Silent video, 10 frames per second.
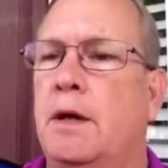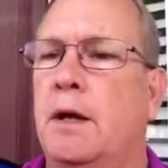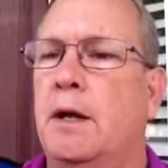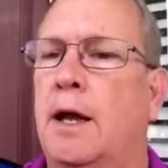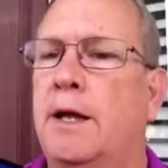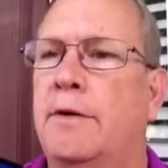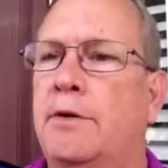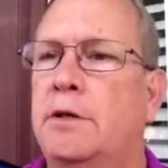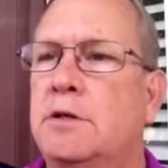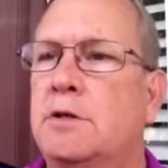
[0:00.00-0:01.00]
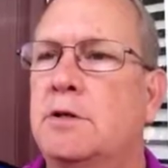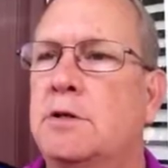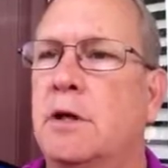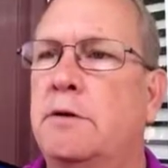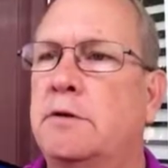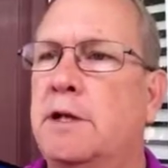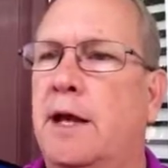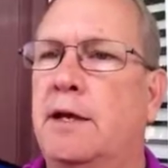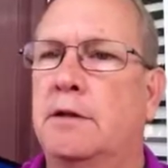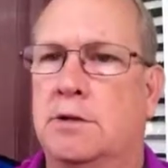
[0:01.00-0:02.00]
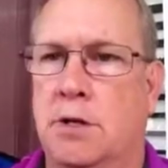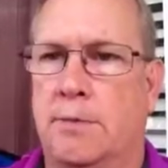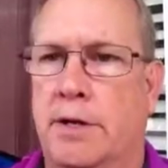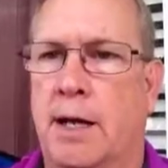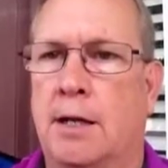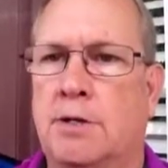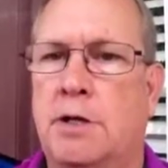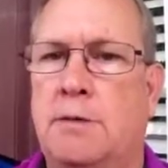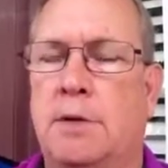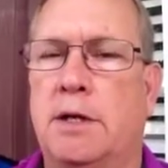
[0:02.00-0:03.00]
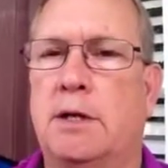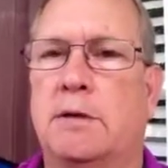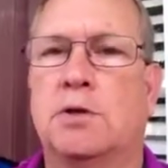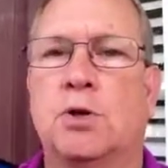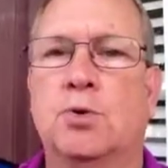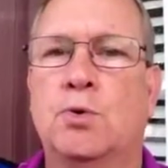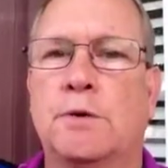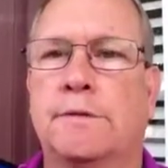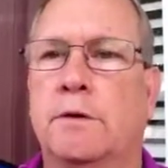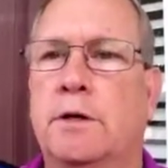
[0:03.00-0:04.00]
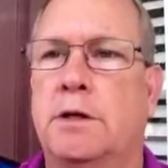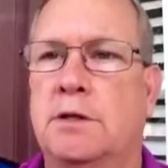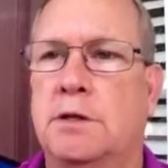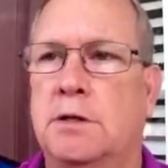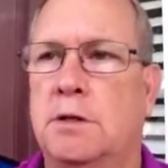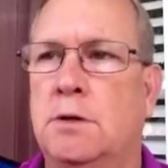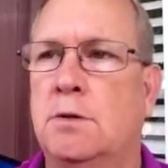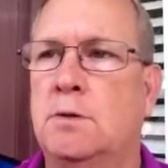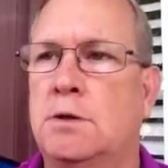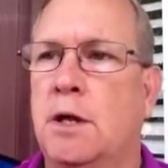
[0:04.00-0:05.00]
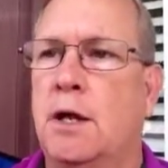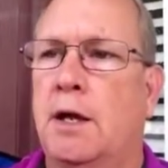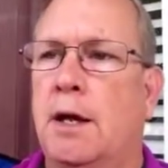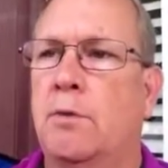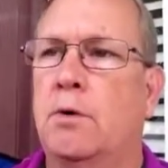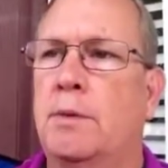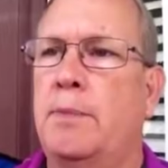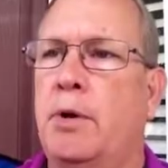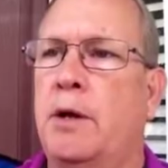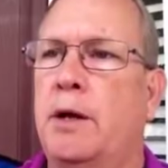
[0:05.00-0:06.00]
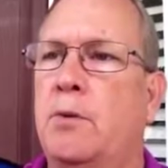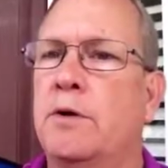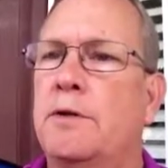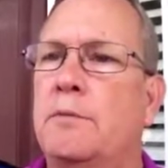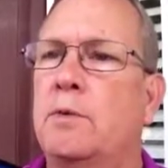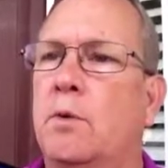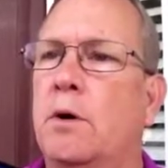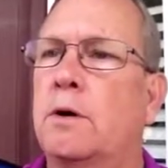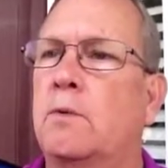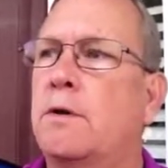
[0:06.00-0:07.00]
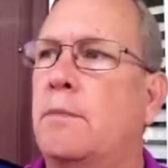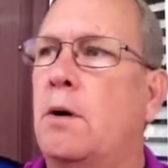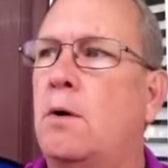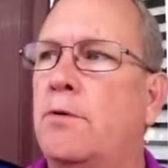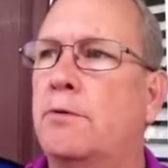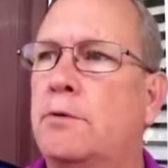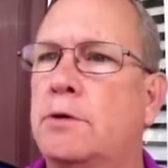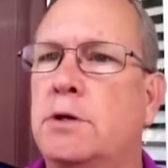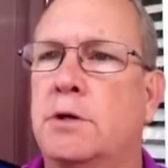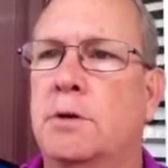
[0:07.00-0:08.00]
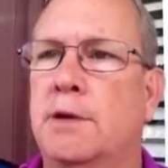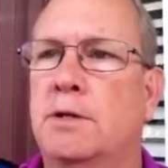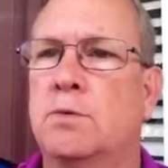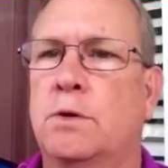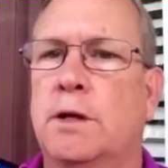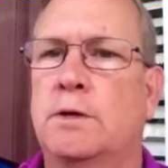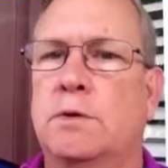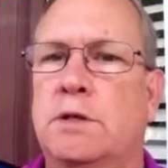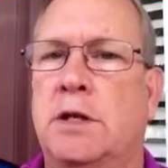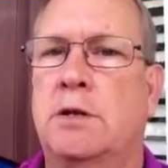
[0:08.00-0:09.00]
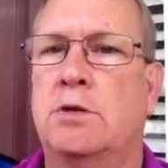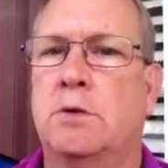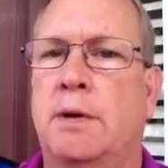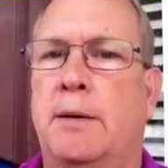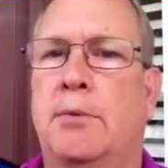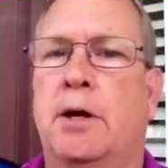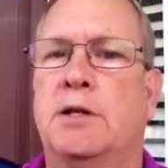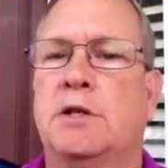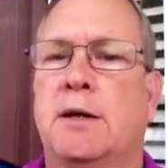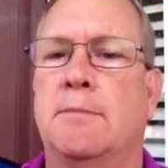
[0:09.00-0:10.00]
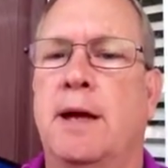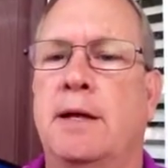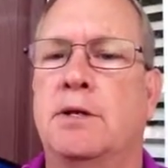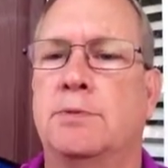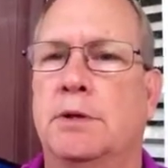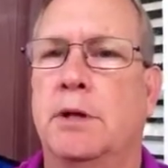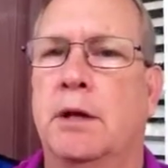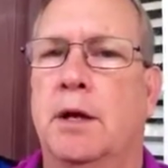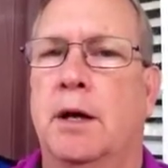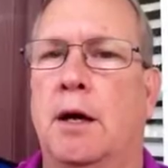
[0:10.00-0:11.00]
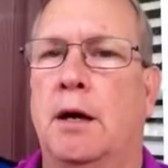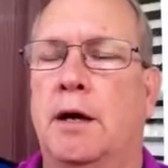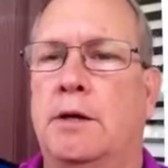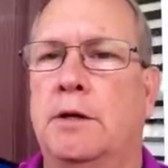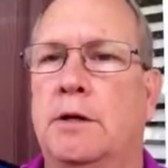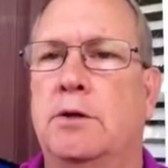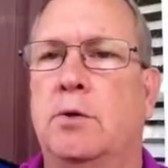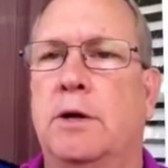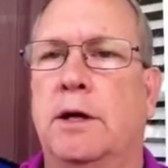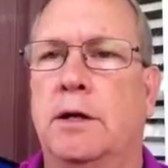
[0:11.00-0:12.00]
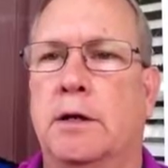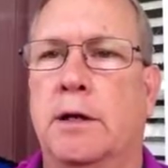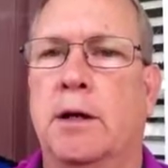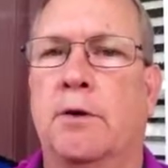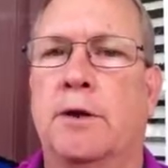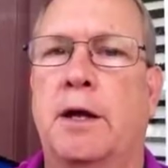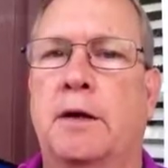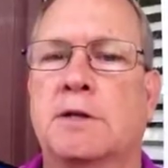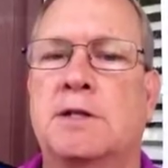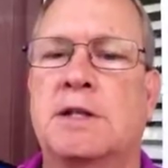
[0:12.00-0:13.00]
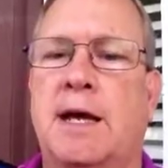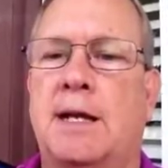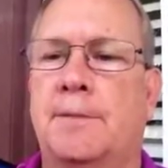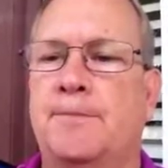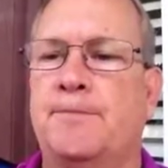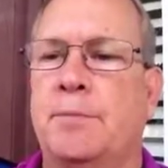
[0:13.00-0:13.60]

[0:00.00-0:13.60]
A lot of it is just understanding the terminology. Many of the tools are very easy to use, and we'll be playing with them and working with them all through the term as we teach you about project management. And then doing it in a healthcare setting.